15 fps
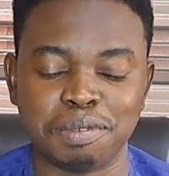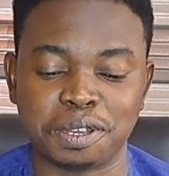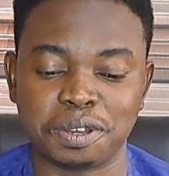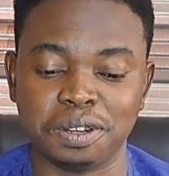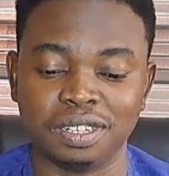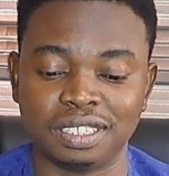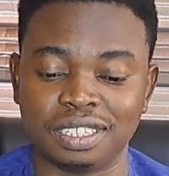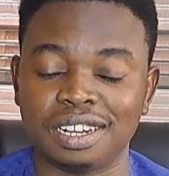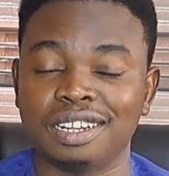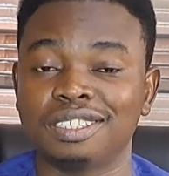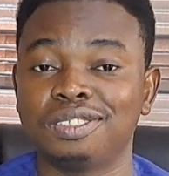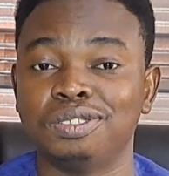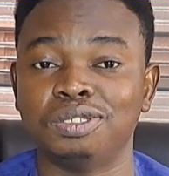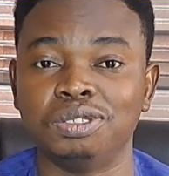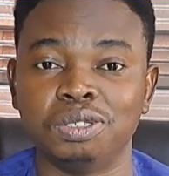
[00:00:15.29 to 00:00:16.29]
because it
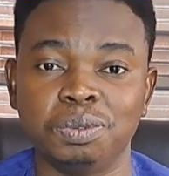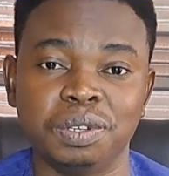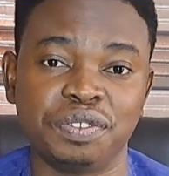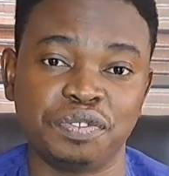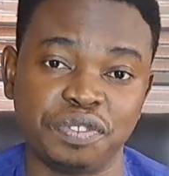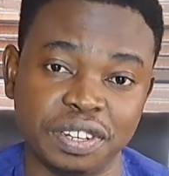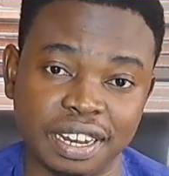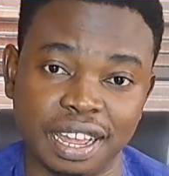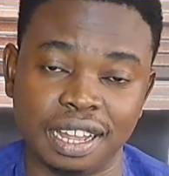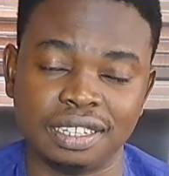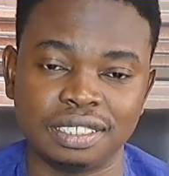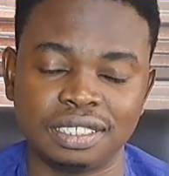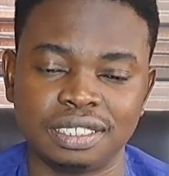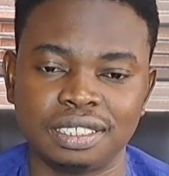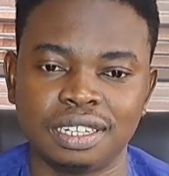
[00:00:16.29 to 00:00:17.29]
has to do with
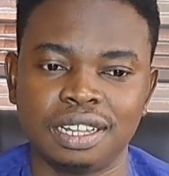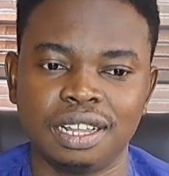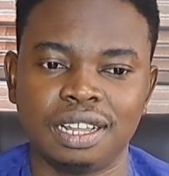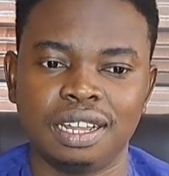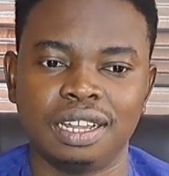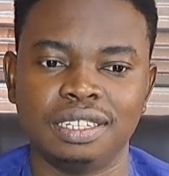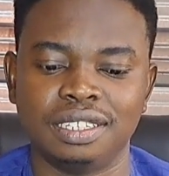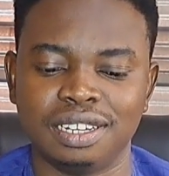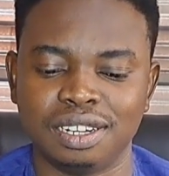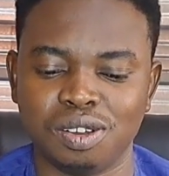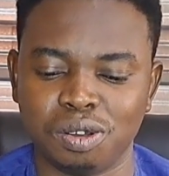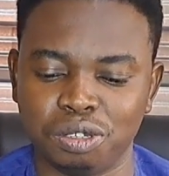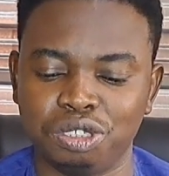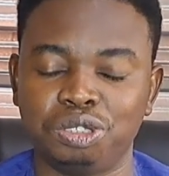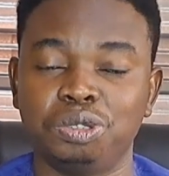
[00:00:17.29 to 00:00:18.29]
finance, and
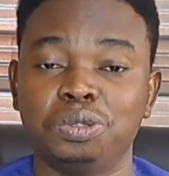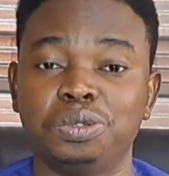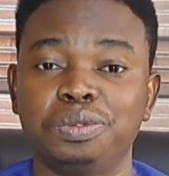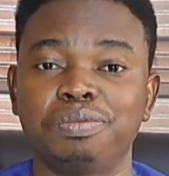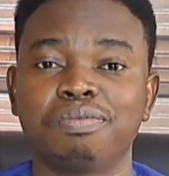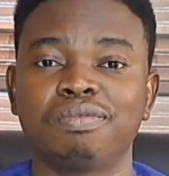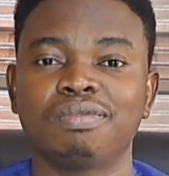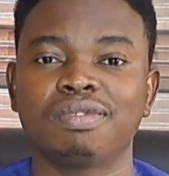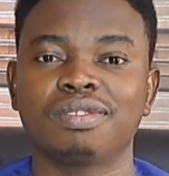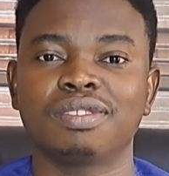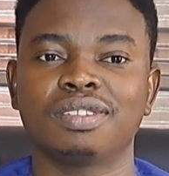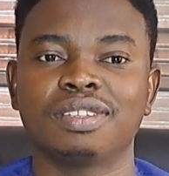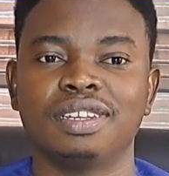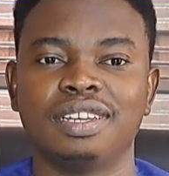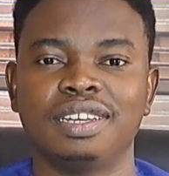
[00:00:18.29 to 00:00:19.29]
then also
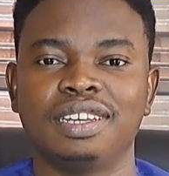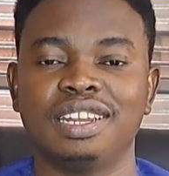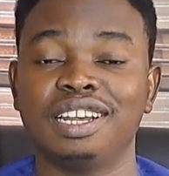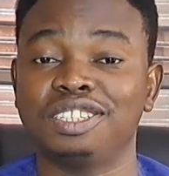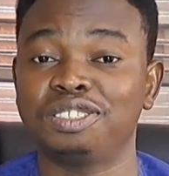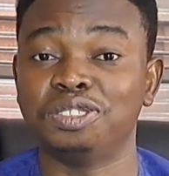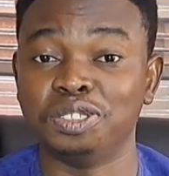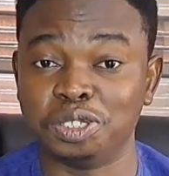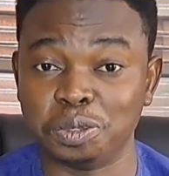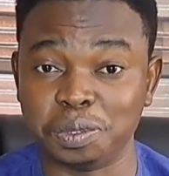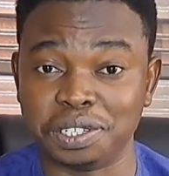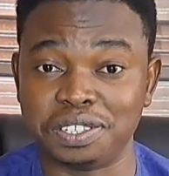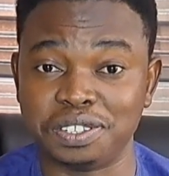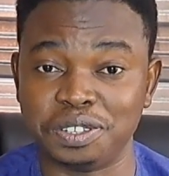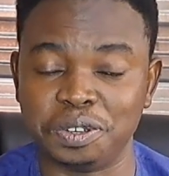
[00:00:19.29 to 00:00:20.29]
it has to do
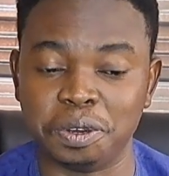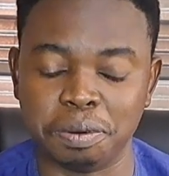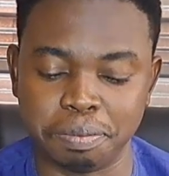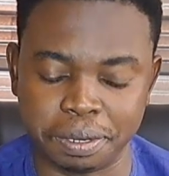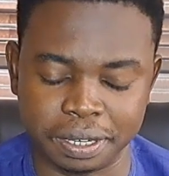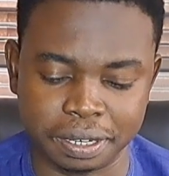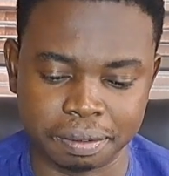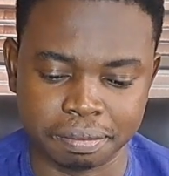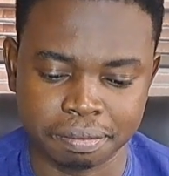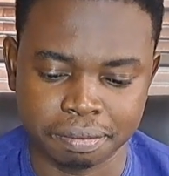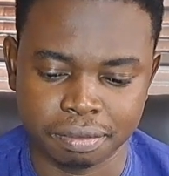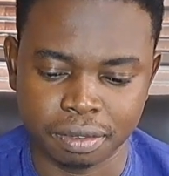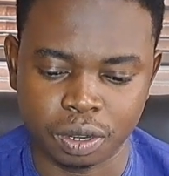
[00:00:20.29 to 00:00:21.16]
with your money.